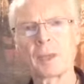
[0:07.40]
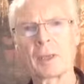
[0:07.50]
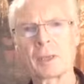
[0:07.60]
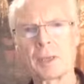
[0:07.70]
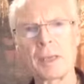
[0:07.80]

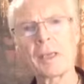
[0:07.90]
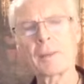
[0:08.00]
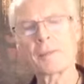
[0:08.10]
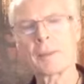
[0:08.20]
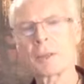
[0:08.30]
Today
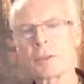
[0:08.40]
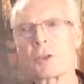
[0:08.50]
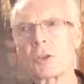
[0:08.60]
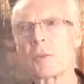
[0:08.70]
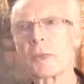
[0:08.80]
I'm going to
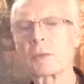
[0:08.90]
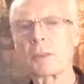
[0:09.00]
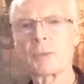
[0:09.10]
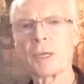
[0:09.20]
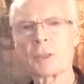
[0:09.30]
talk about
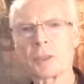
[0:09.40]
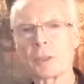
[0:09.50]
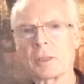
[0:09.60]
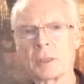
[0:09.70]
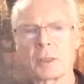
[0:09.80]
depression.
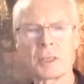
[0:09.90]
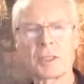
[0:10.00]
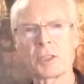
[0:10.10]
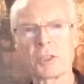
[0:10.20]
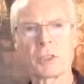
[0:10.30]
I
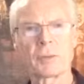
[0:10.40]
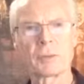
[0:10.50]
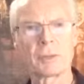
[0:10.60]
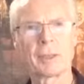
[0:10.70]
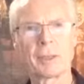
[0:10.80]
said
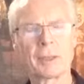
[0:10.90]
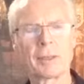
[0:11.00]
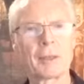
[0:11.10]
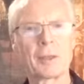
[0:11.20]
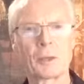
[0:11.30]
cheerful,
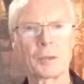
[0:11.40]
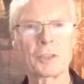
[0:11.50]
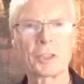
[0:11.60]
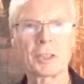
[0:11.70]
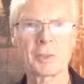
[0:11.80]

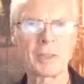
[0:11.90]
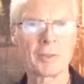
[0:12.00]
which is a bit of a